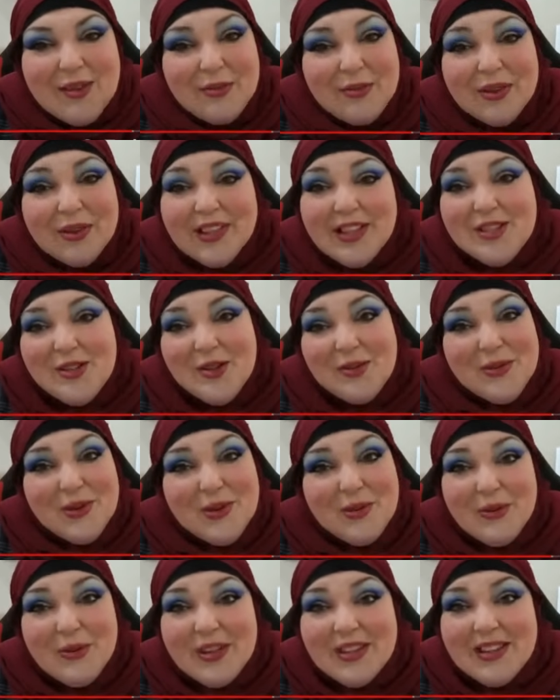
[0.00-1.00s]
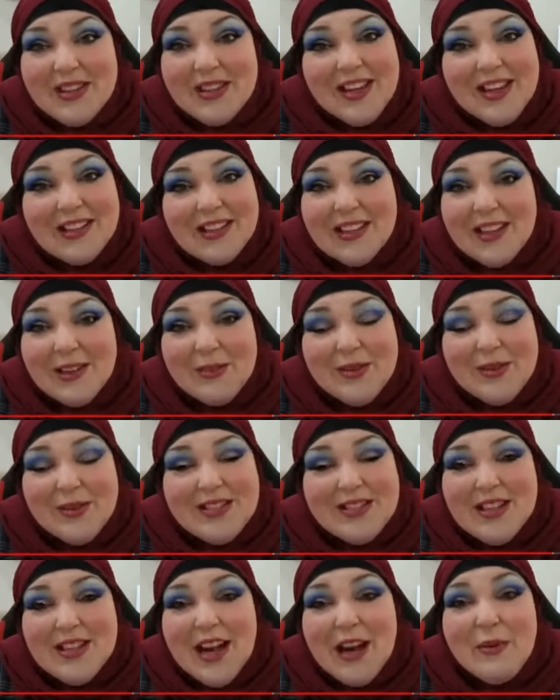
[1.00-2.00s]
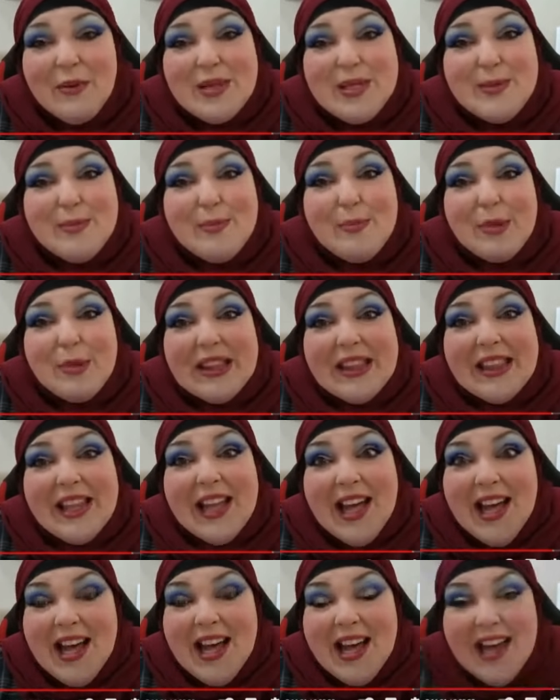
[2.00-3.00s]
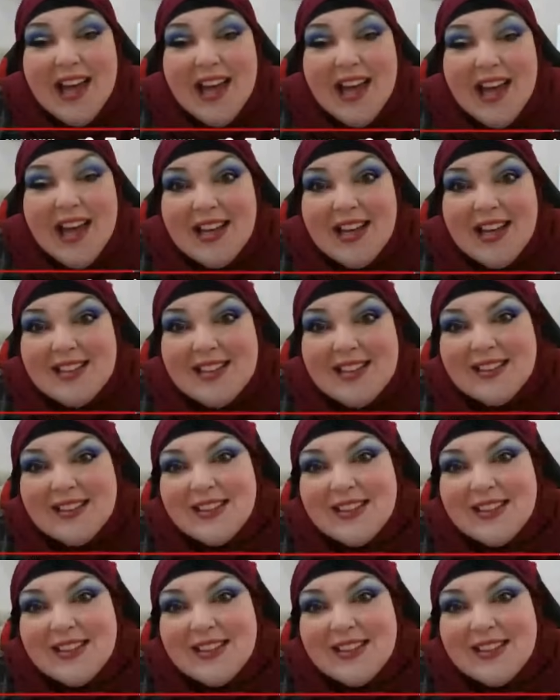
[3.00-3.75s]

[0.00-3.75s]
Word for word: really don't know what the hell I was. I was blind.